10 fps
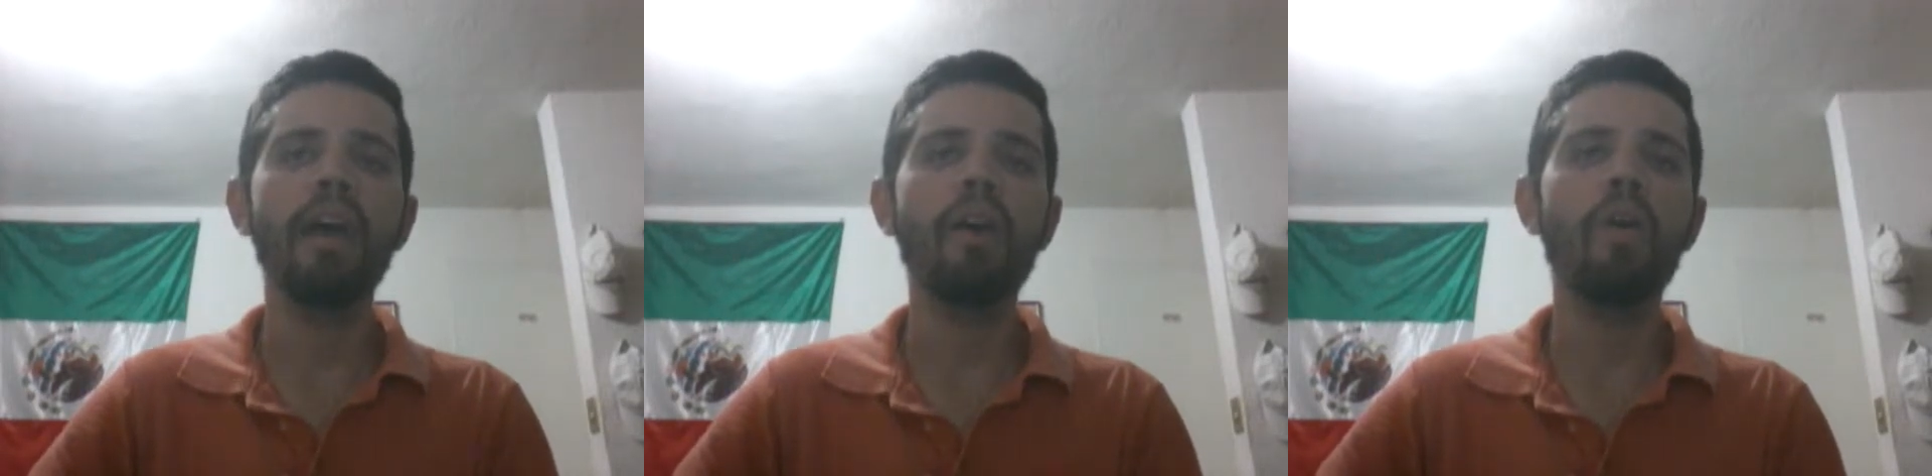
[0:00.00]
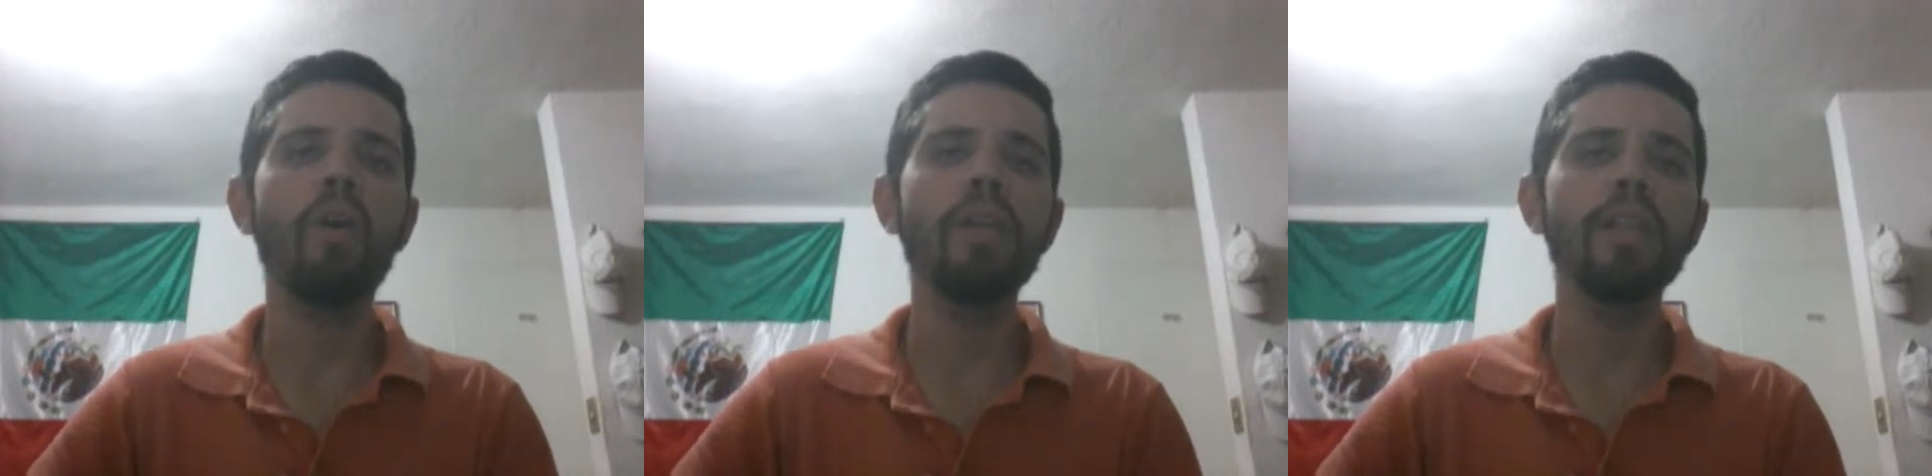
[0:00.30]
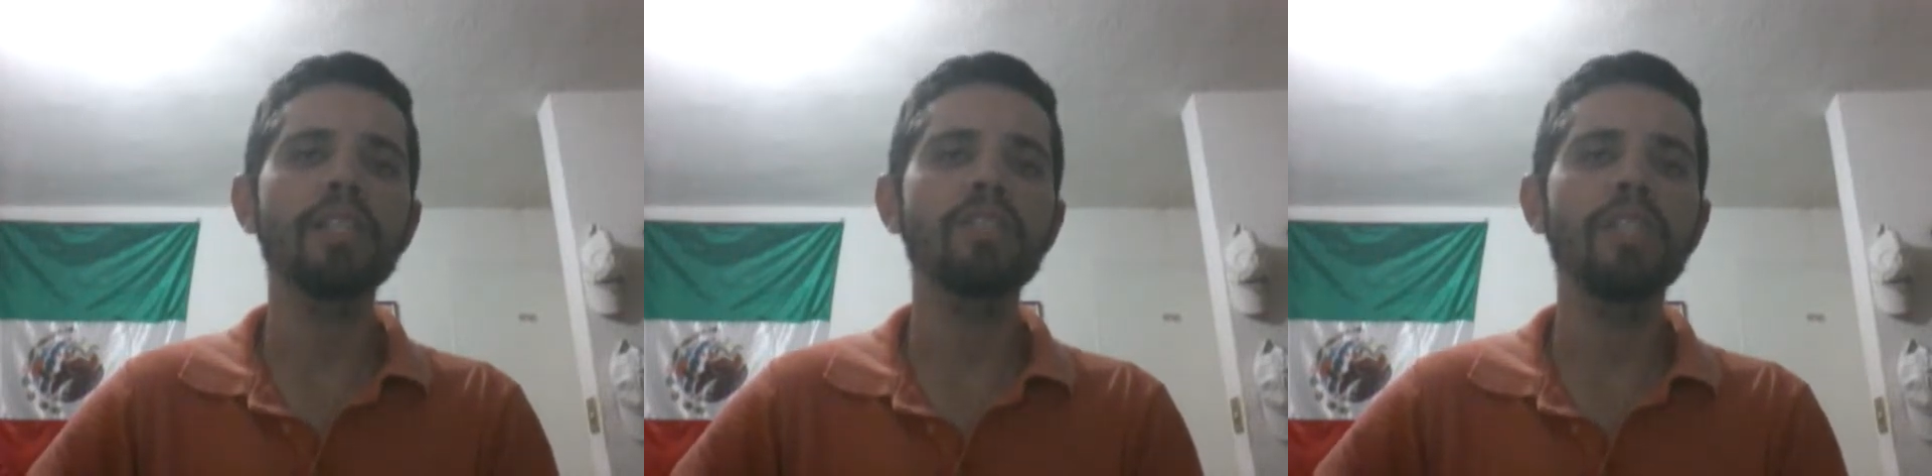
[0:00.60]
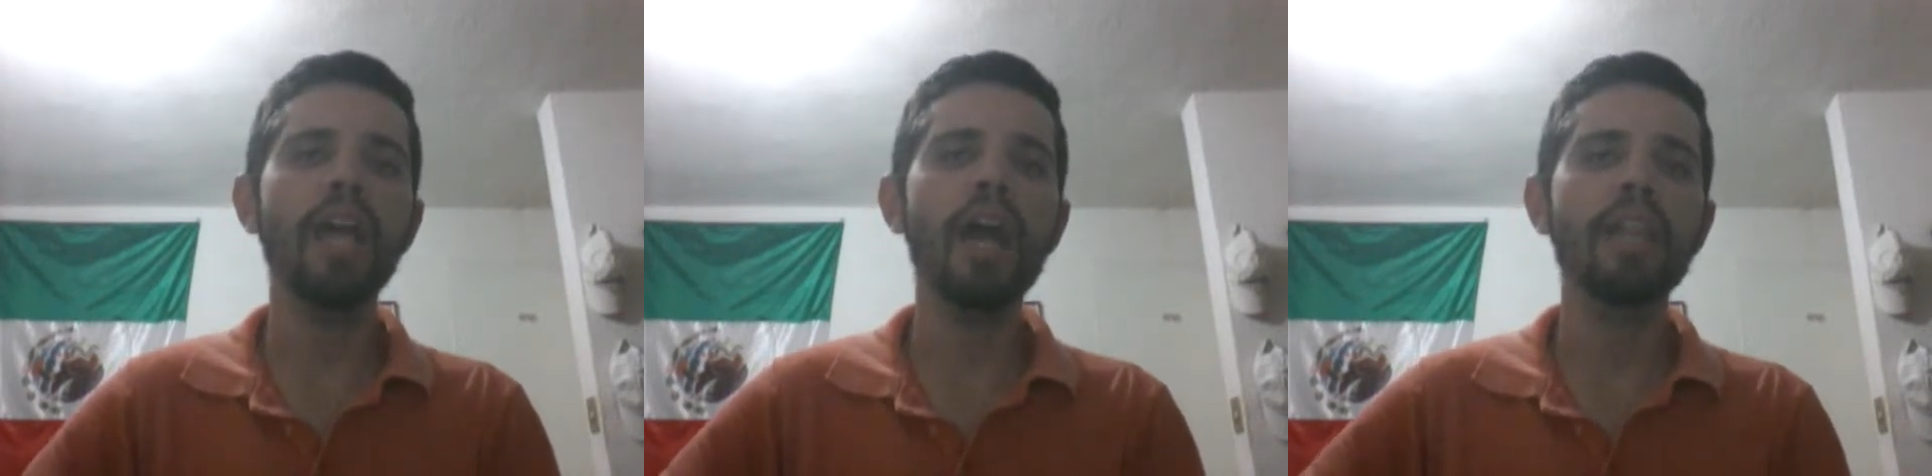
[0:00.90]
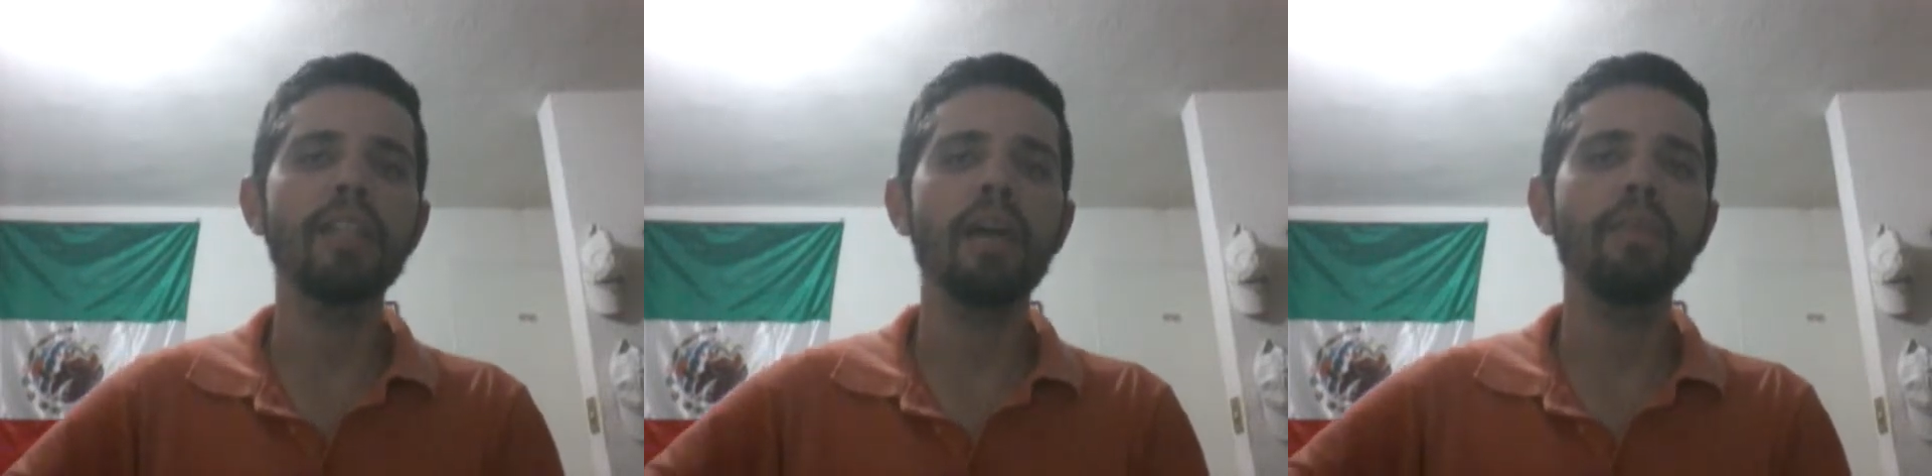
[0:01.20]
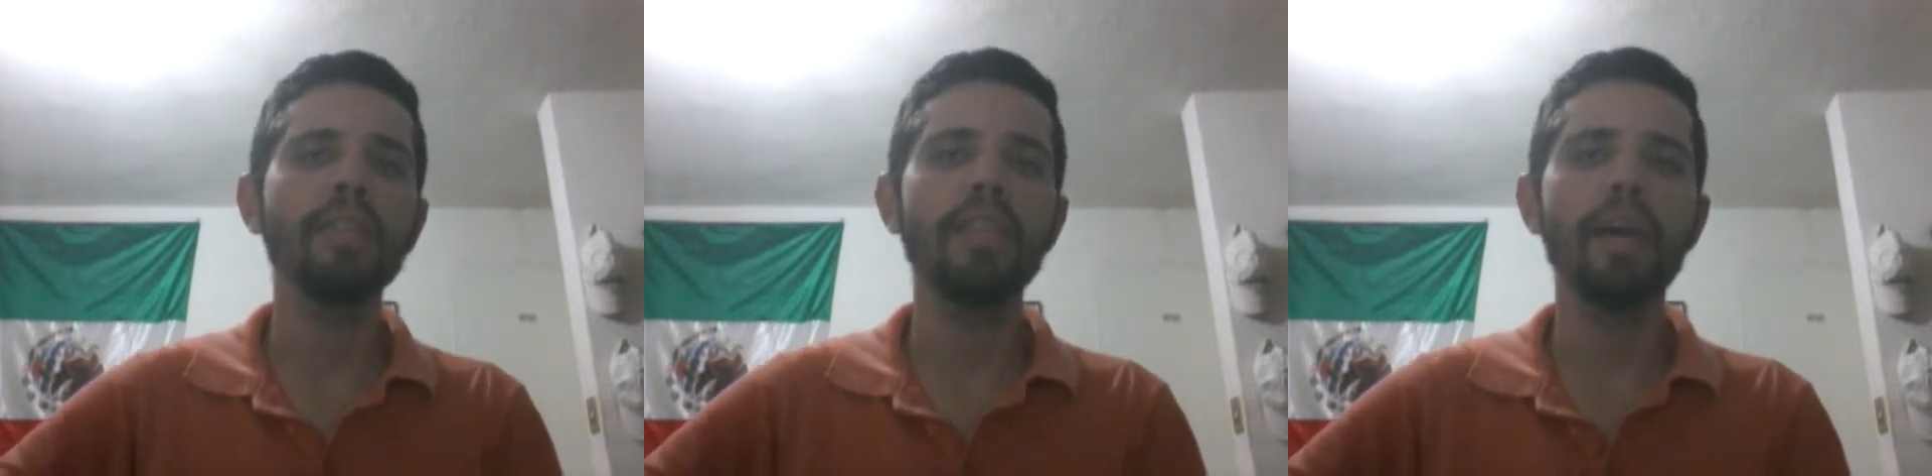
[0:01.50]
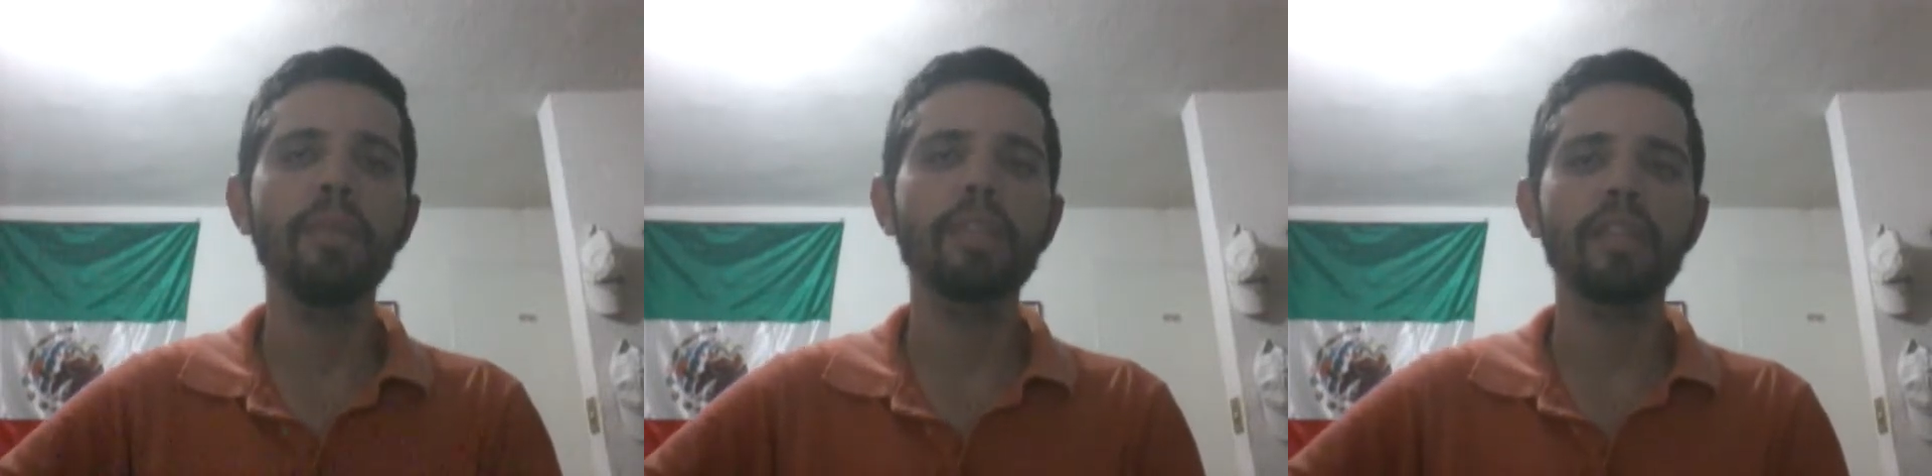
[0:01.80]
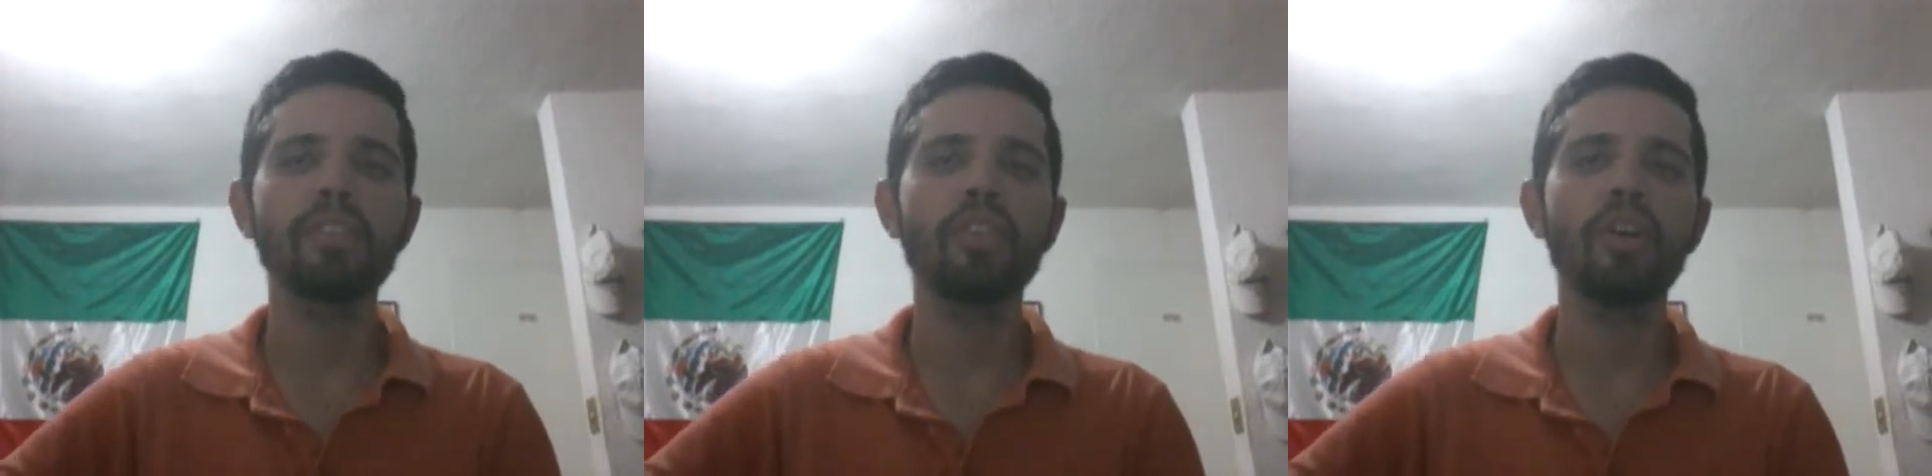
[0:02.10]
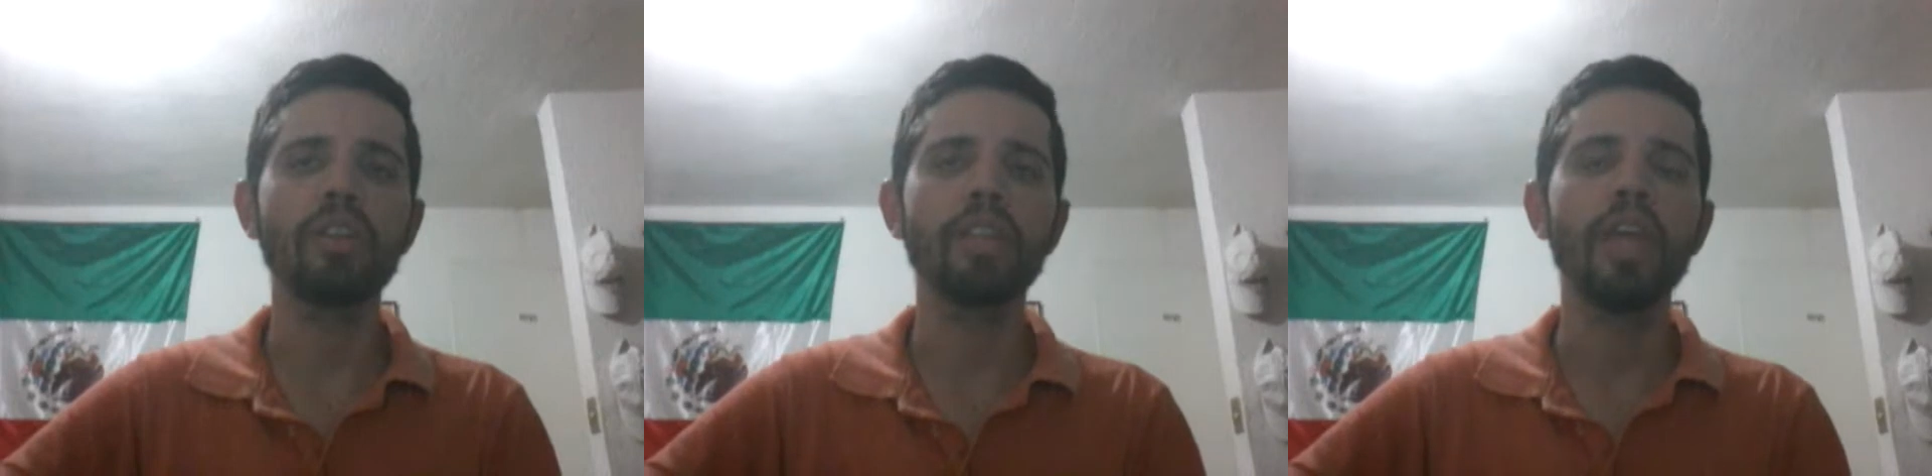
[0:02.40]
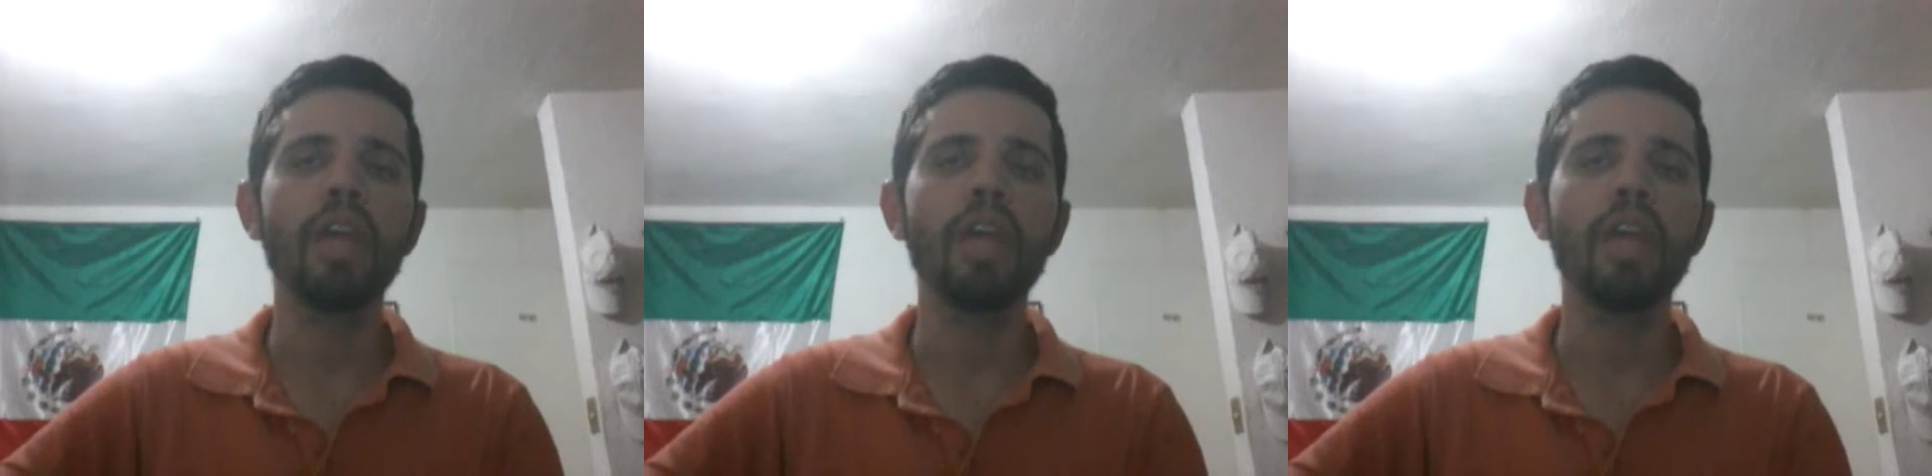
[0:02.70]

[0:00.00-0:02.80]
École Nationale d'Administration,